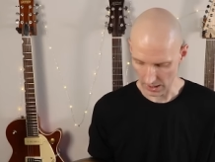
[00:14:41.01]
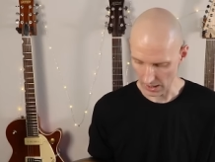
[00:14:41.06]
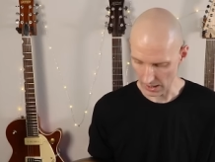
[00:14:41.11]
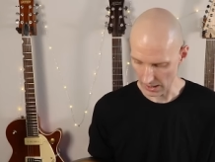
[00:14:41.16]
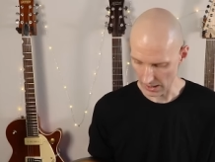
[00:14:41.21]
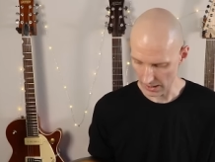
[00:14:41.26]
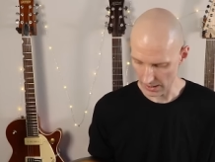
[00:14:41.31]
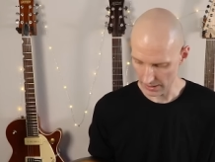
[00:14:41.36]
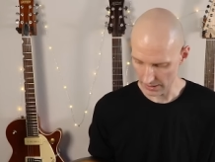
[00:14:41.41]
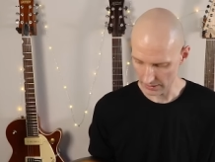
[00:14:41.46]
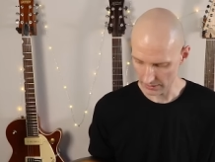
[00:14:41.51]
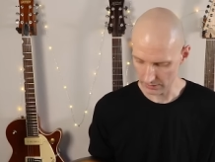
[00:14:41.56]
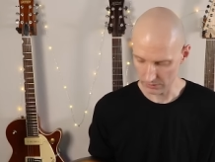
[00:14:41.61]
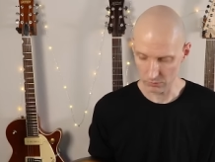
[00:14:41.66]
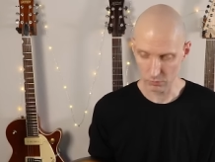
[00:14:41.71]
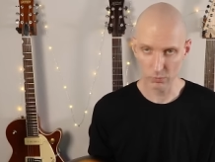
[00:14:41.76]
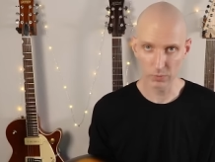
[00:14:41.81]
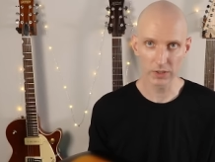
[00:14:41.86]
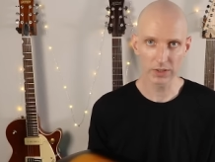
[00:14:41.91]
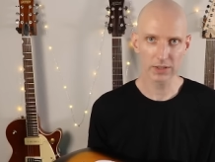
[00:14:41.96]
I
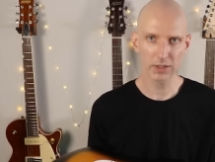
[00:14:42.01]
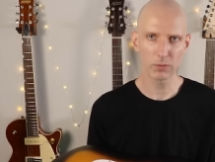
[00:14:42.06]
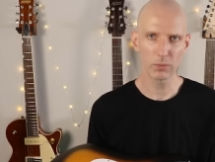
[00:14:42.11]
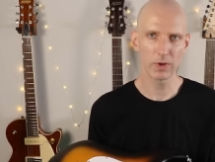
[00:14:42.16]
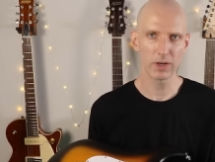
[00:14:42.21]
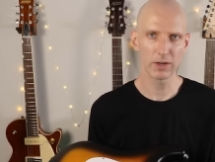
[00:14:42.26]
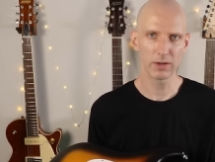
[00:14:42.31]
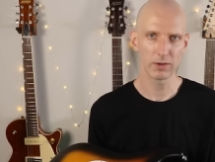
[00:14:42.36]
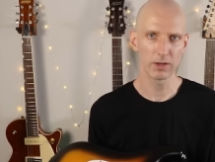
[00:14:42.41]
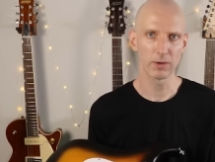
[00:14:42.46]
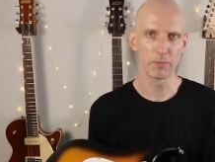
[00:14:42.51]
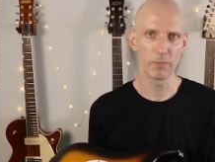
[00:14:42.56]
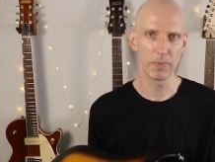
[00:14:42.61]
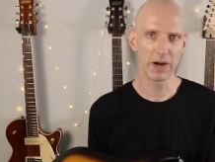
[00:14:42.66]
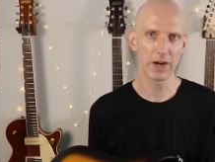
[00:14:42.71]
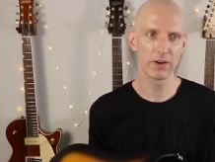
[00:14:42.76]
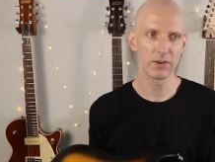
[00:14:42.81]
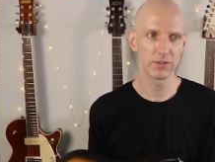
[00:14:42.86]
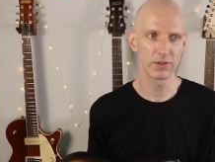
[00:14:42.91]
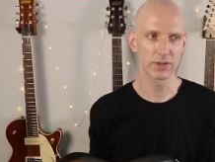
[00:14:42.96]
really want to
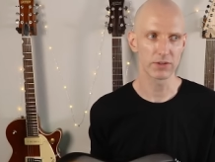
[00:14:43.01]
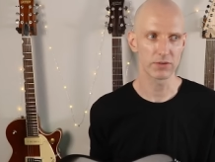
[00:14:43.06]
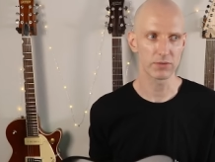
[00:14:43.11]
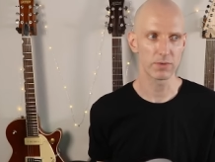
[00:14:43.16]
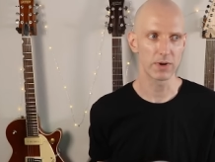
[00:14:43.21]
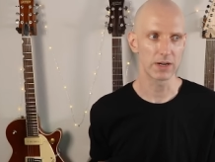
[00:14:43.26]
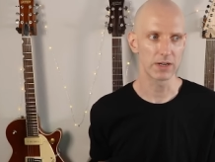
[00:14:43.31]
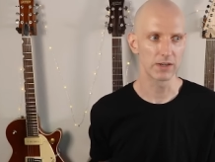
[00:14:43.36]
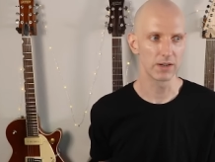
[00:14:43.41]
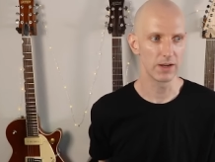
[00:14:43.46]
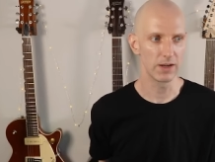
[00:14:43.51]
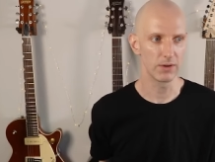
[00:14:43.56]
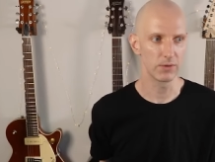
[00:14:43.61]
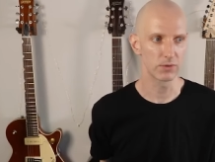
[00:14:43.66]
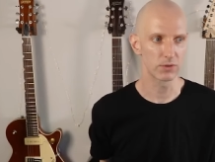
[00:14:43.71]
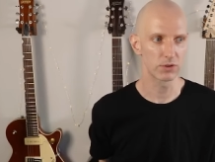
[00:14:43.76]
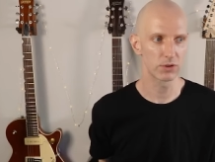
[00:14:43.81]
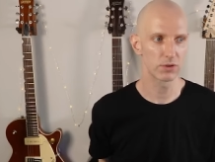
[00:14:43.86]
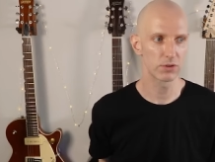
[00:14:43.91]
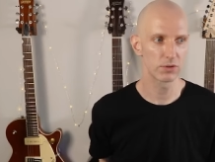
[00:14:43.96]
compare this right
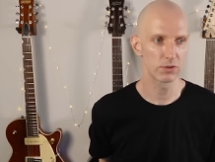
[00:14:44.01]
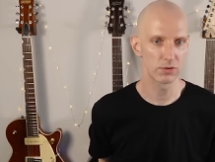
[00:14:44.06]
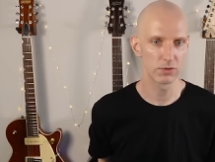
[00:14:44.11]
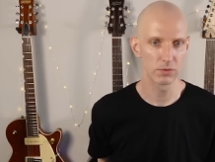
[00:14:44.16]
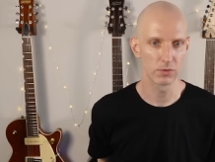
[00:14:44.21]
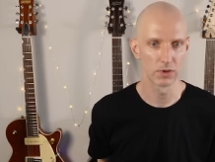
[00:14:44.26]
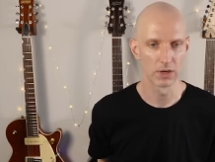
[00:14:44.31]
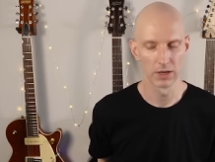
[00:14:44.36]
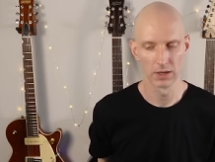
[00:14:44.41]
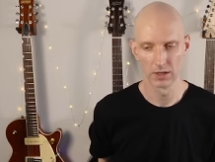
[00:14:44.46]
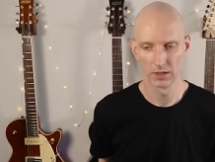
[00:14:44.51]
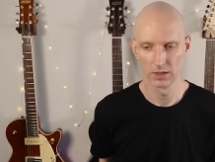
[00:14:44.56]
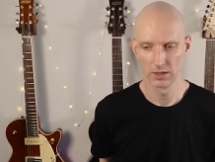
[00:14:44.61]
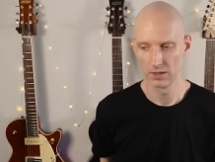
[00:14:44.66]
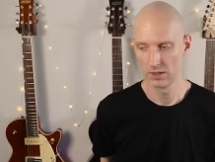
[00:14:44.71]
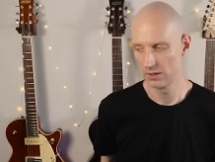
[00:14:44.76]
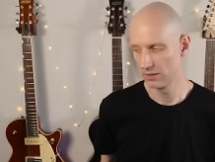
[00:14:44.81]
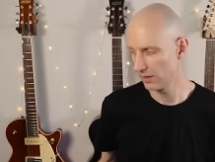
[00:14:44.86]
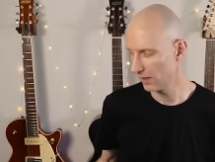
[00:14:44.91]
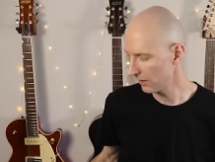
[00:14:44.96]
now to
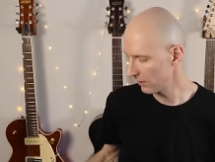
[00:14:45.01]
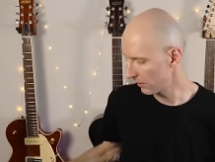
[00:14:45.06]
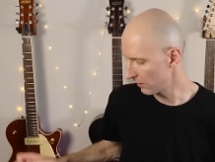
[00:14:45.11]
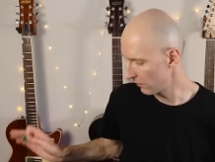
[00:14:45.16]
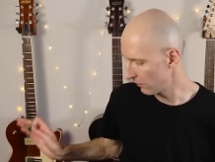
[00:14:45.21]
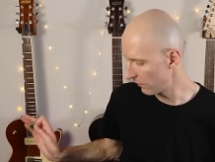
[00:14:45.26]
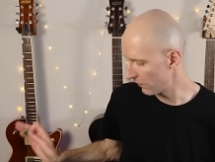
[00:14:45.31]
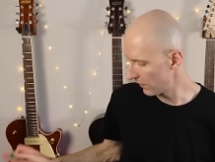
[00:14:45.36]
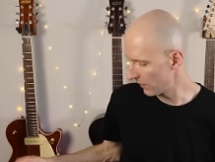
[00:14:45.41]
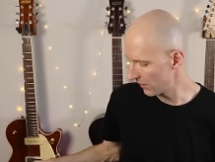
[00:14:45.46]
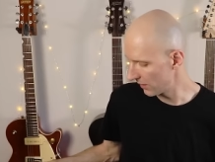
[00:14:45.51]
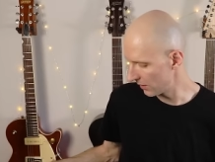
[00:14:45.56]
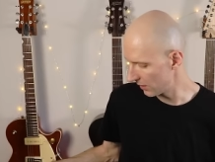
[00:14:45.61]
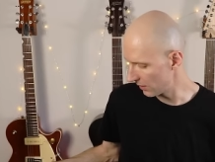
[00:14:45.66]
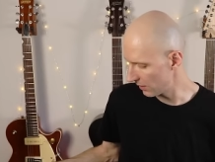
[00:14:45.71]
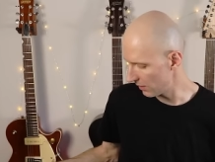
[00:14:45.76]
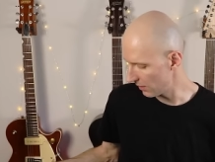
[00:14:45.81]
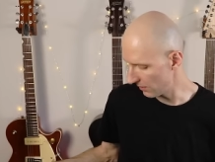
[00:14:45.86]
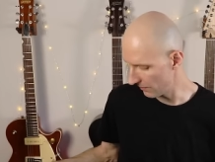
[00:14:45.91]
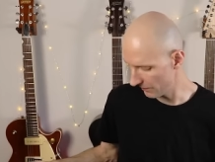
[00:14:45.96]
not the
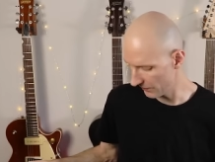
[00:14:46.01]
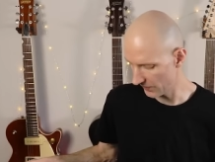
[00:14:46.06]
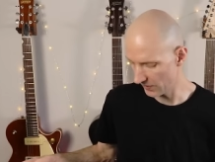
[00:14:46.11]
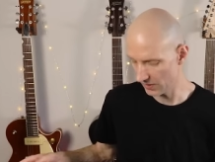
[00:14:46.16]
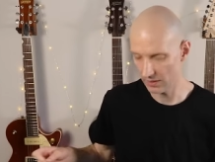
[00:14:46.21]
Affinity,